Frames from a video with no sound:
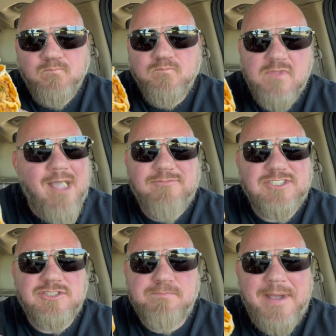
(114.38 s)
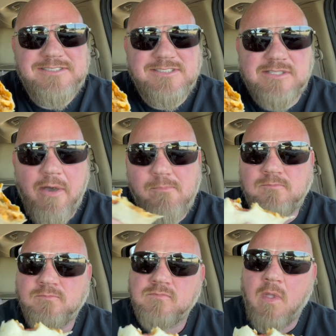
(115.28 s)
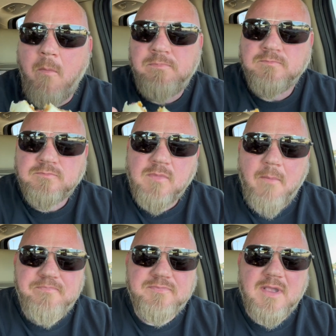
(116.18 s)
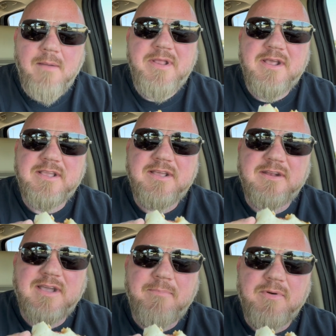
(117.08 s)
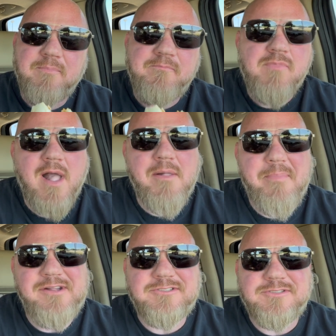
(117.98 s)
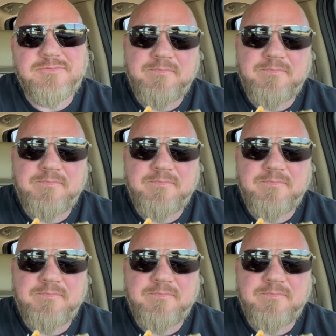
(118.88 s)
Not very spicy though. I mean, I can get a couple jalapenos.